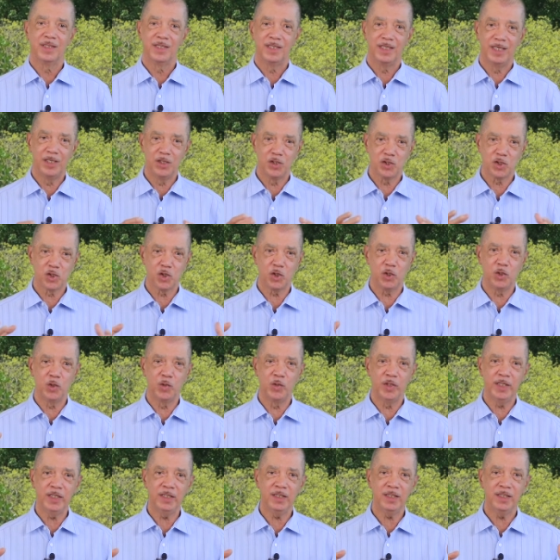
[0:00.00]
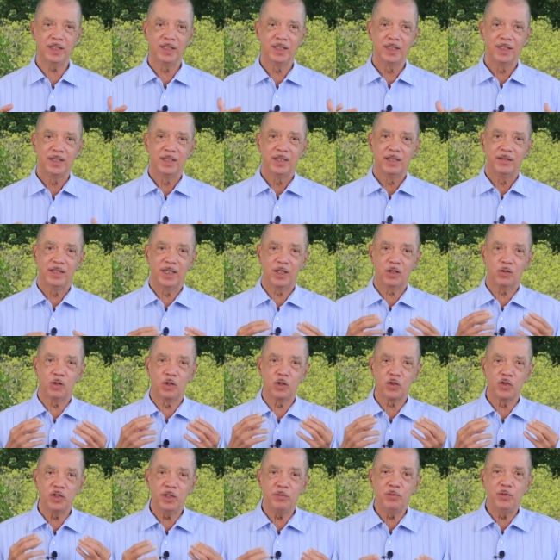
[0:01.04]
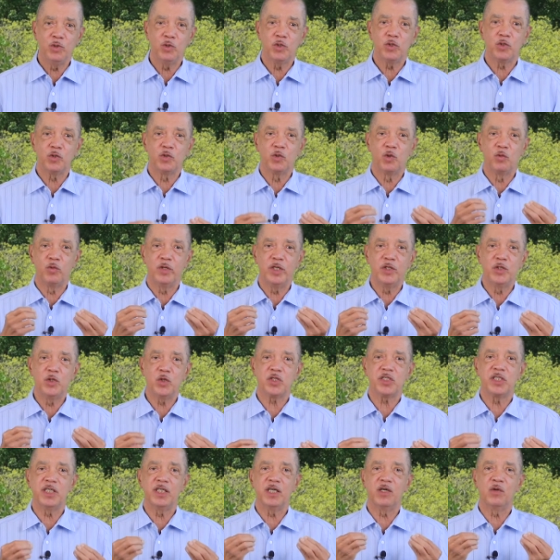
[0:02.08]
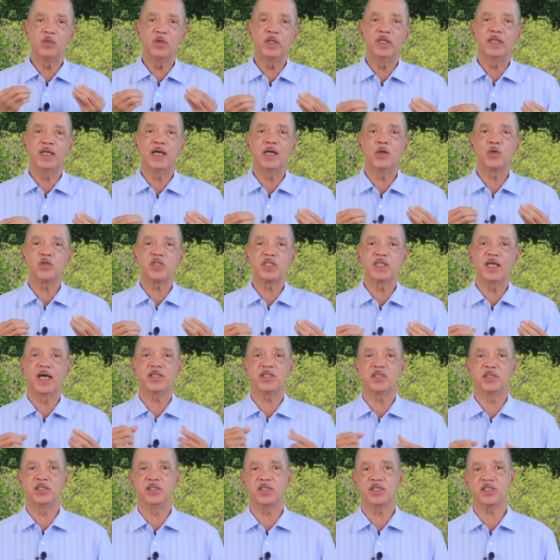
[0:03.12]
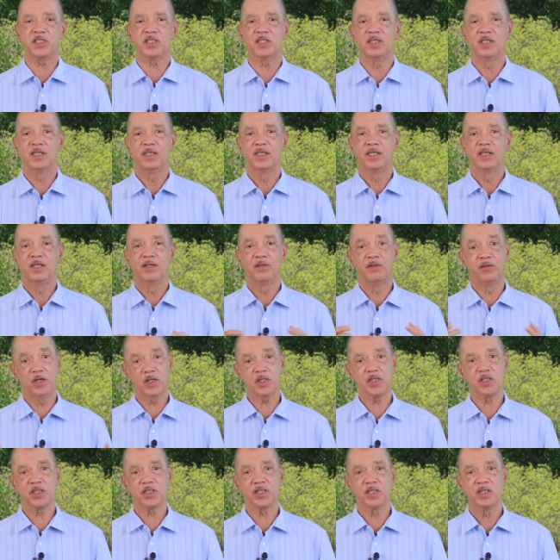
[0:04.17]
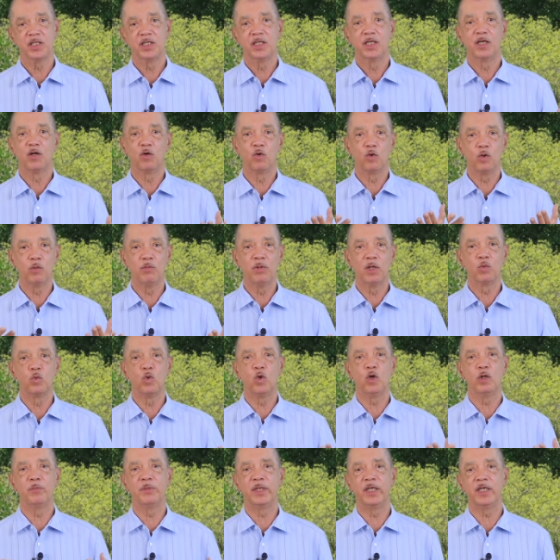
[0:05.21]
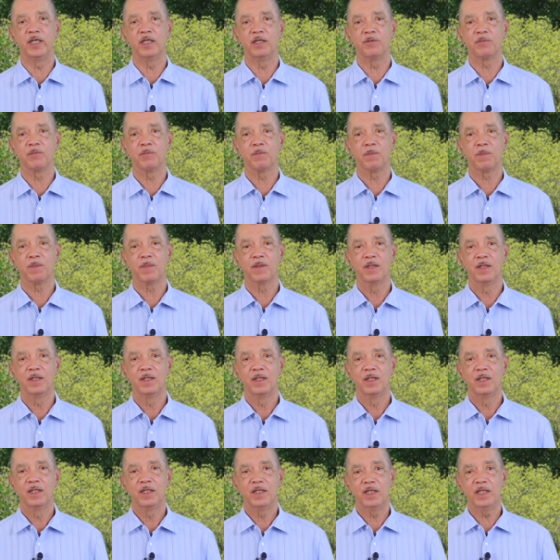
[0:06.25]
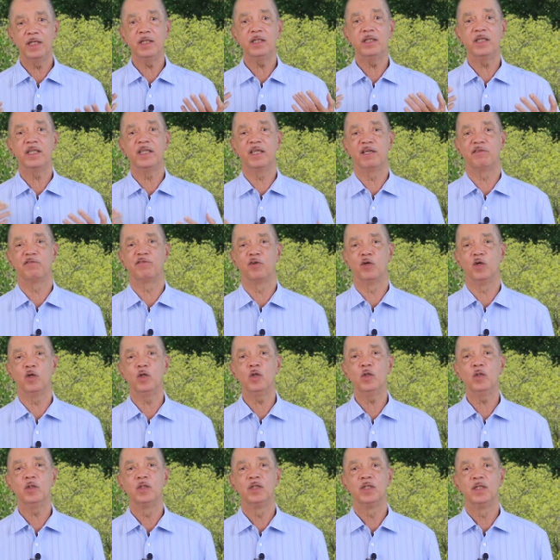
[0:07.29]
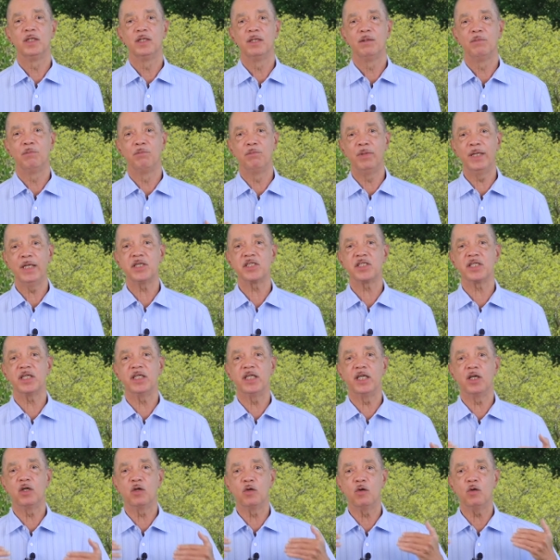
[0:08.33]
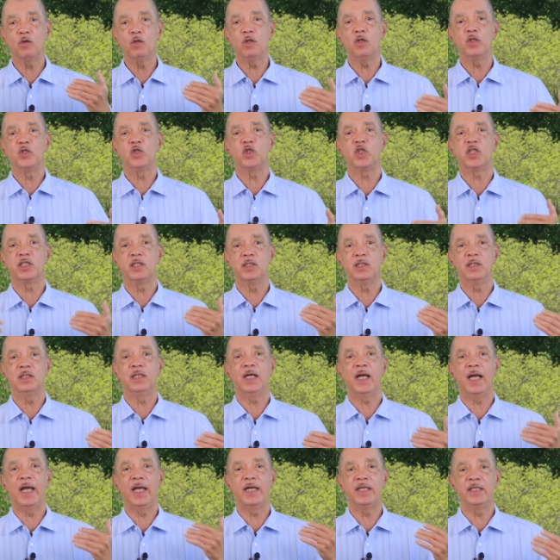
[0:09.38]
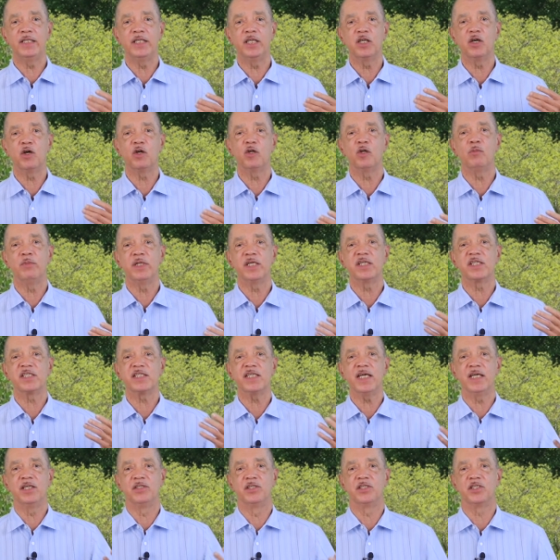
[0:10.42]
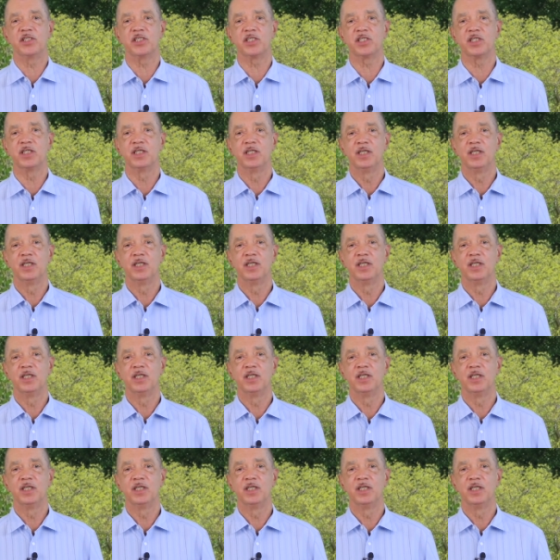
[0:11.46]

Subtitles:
In so doing, they contribute to reducing greenhouse gases, thus global warming. It therefore makes ecological and economic sense